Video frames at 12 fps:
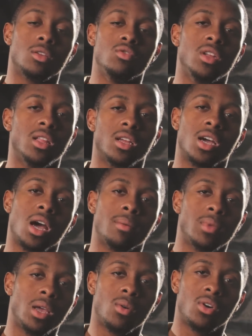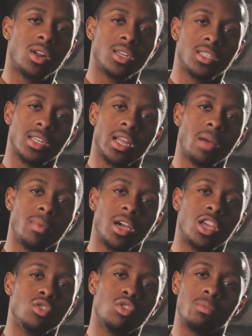you need to calm down with all that shit. Like, I'm gonna
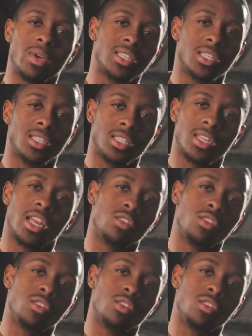give you a message and shit.